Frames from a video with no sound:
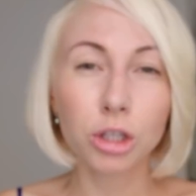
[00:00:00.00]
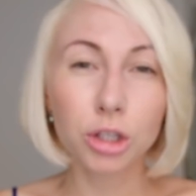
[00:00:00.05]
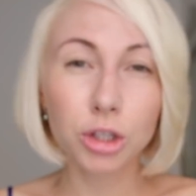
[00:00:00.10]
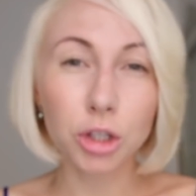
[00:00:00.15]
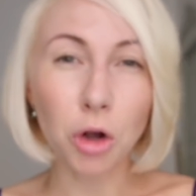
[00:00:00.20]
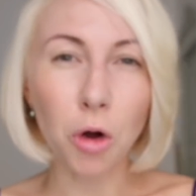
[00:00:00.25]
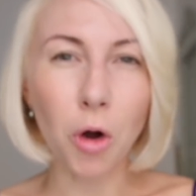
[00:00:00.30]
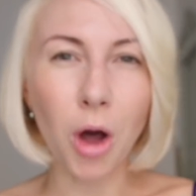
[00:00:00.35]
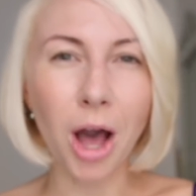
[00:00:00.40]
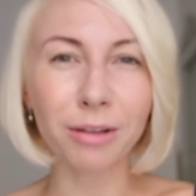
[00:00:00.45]

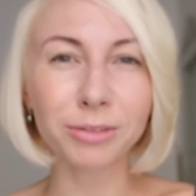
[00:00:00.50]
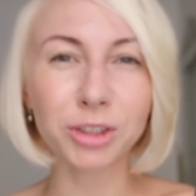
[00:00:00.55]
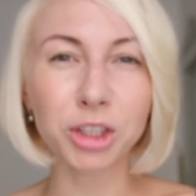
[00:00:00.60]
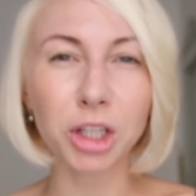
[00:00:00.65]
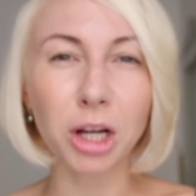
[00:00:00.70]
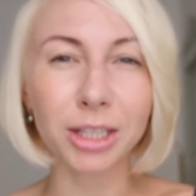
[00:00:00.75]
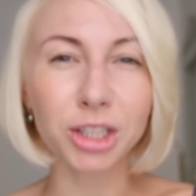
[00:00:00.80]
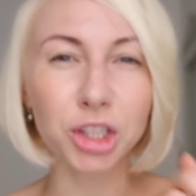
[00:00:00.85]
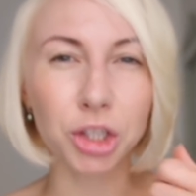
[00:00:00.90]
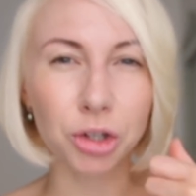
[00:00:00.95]
So after
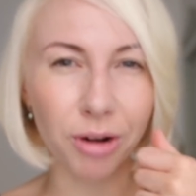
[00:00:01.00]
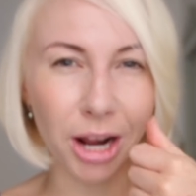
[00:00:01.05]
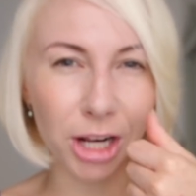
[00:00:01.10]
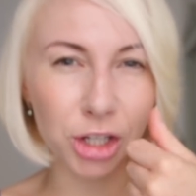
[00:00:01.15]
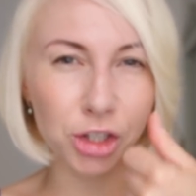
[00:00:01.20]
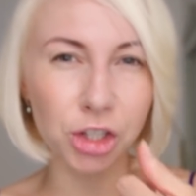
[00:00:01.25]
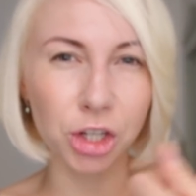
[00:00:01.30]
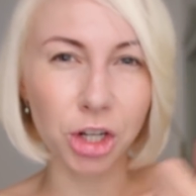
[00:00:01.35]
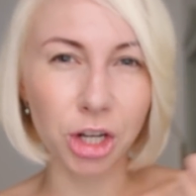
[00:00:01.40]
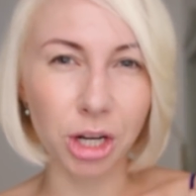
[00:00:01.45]
I
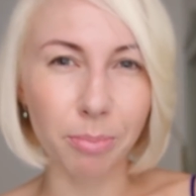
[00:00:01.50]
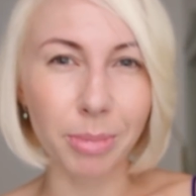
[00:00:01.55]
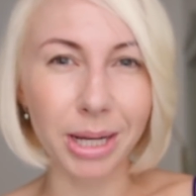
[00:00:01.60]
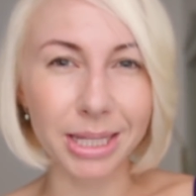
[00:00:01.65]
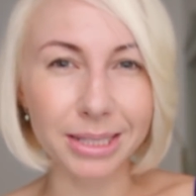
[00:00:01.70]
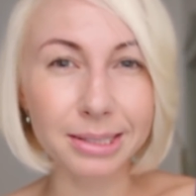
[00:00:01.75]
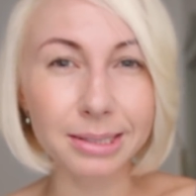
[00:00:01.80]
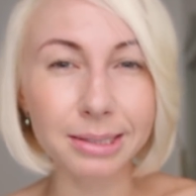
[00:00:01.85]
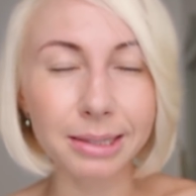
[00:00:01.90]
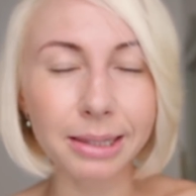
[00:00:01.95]
scratched it in
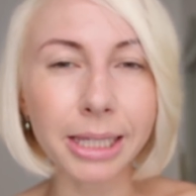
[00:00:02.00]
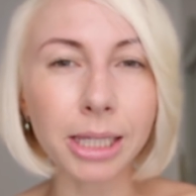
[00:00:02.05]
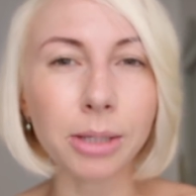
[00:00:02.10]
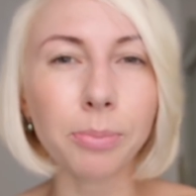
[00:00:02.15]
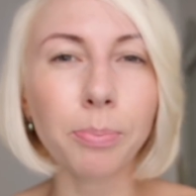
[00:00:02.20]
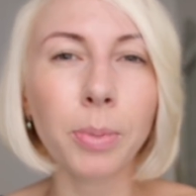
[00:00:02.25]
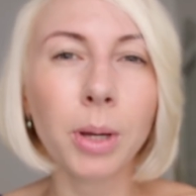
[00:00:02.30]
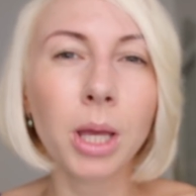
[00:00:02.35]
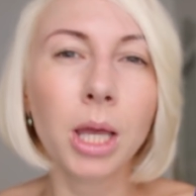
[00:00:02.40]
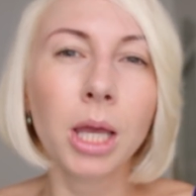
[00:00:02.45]
my
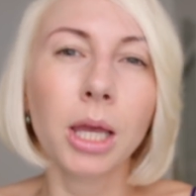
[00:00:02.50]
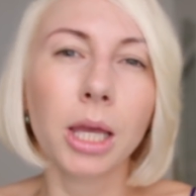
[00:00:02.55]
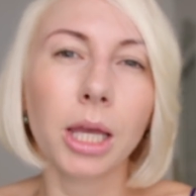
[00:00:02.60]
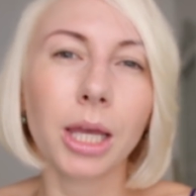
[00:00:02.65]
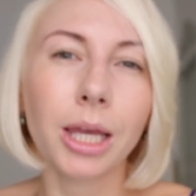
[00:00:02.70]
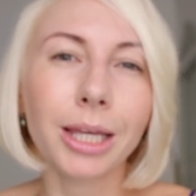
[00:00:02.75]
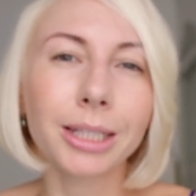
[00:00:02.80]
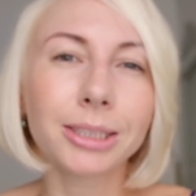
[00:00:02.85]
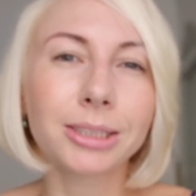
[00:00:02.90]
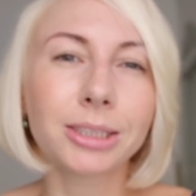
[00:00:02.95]
sleep,
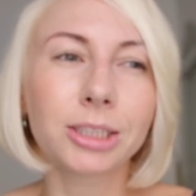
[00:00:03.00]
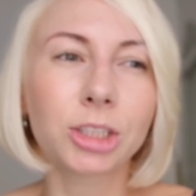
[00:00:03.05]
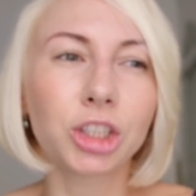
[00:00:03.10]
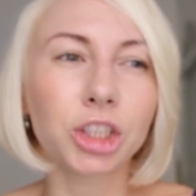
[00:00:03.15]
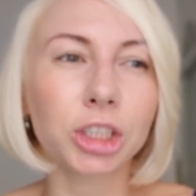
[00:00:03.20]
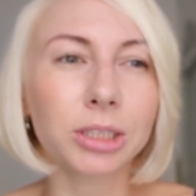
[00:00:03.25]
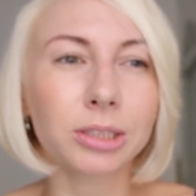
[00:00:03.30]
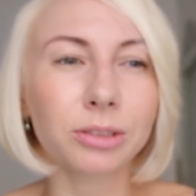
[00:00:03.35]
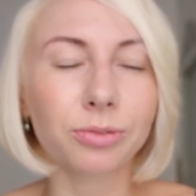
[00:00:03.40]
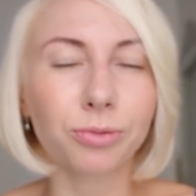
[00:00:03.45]
it
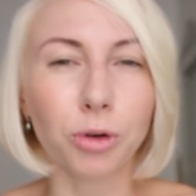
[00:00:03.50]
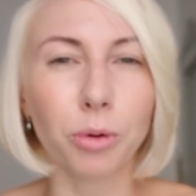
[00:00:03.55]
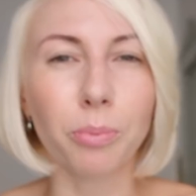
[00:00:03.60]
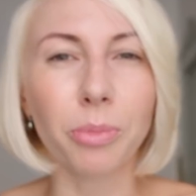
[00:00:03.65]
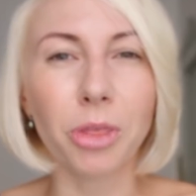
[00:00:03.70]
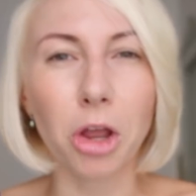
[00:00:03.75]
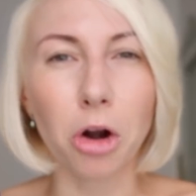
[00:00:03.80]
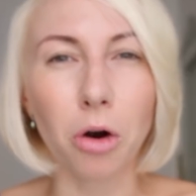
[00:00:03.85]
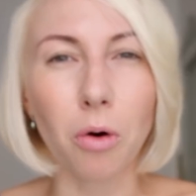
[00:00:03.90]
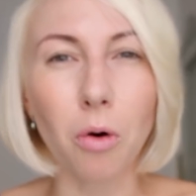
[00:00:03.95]
just,
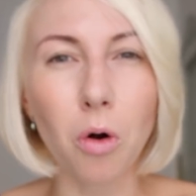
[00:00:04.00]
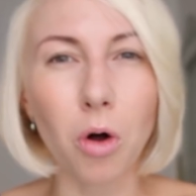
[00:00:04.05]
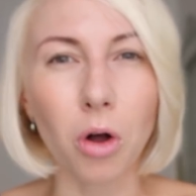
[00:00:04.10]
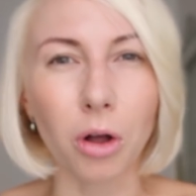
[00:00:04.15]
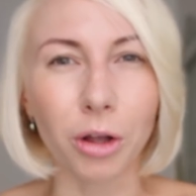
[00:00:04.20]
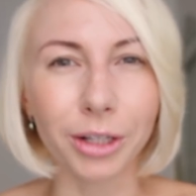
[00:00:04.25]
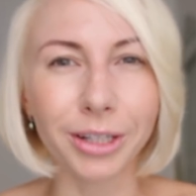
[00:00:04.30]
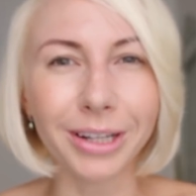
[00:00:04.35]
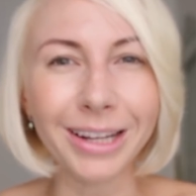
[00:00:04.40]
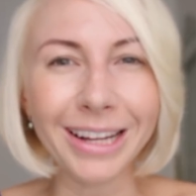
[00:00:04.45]
from there
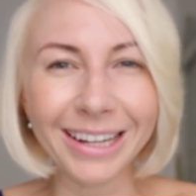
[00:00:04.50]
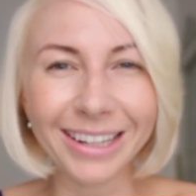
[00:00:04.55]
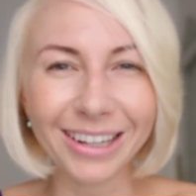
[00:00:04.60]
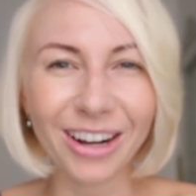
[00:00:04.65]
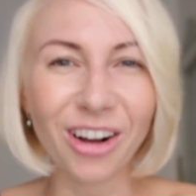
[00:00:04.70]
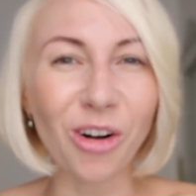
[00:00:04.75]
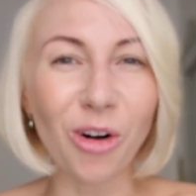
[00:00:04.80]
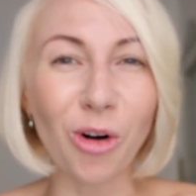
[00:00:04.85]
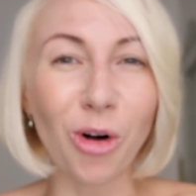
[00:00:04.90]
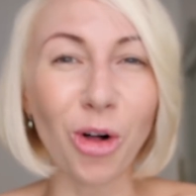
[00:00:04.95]
on,
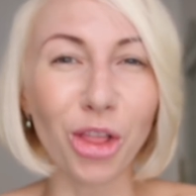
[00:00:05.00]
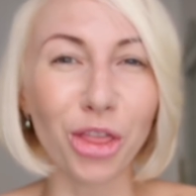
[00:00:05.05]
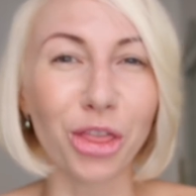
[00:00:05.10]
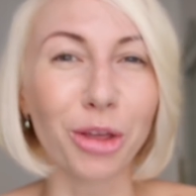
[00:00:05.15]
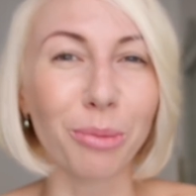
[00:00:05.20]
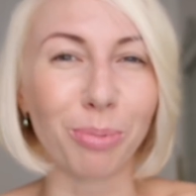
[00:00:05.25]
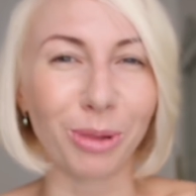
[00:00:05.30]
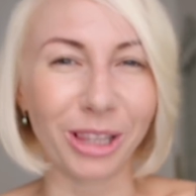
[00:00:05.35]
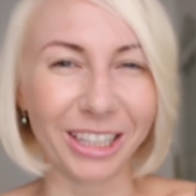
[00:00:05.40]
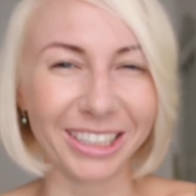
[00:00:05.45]
all
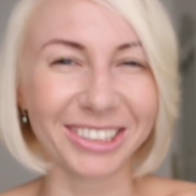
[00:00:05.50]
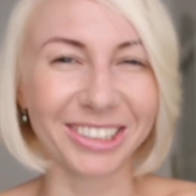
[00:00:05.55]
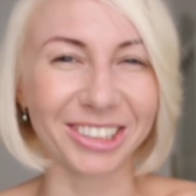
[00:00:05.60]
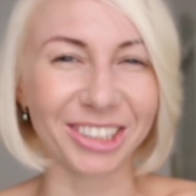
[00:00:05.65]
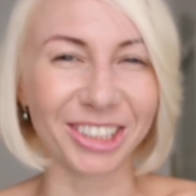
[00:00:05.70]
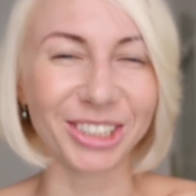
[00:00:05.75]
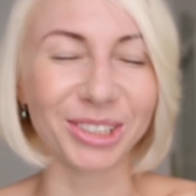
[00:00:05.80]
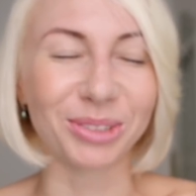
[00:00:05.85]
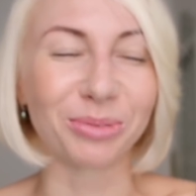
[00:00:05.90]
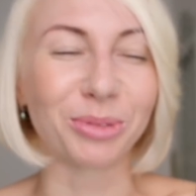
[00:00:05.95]
the
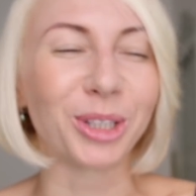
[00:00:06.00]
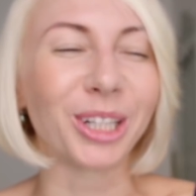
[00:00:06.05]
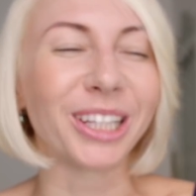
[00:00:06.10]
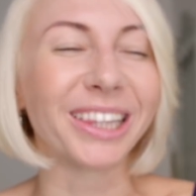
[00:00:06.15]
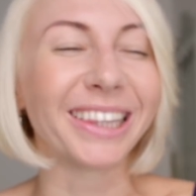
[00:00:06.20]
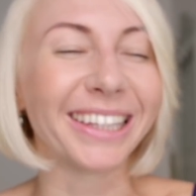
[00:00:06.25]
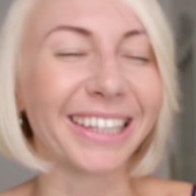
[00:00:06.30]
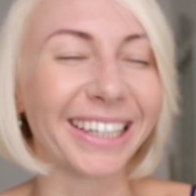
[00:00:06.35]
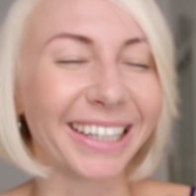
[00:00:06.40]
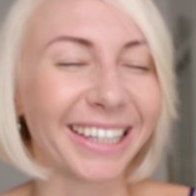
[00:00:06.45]
blisters were
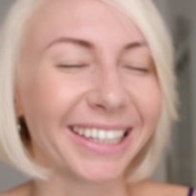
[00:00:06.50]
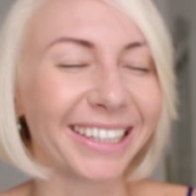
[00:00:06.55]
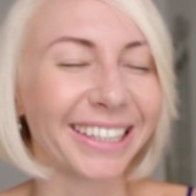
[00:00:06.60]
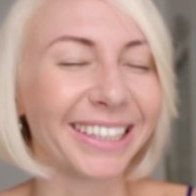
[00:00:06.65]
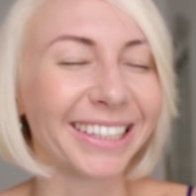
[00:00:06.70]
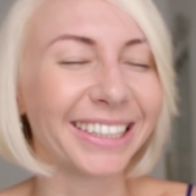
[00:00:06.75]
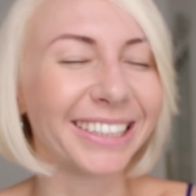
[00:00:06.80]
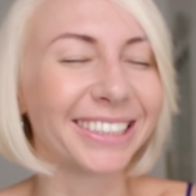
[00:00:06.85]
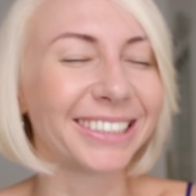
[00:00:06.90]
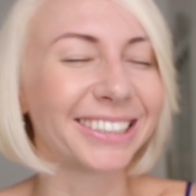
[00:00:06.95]

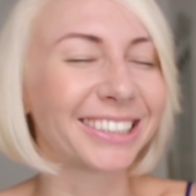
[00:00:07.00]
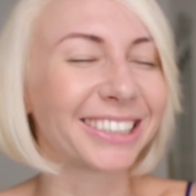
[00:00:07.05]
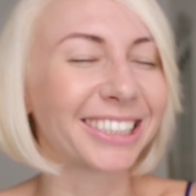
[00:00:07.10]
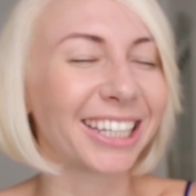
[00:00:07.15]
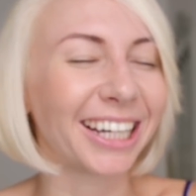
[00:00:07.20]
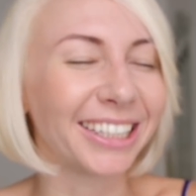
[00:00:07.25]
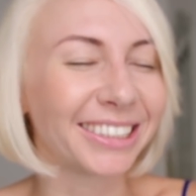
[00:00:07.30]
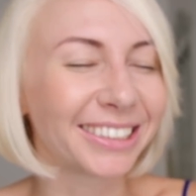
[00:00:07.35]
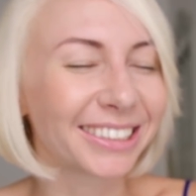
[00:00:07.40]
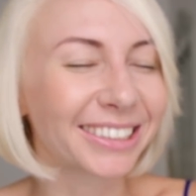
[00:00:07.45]
leaking.
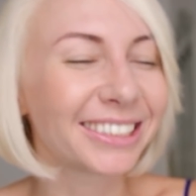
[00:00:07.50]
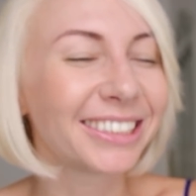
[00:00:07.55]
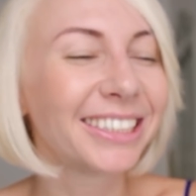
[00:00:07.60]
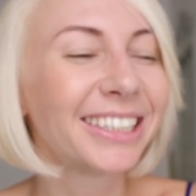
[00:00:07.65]
Guys,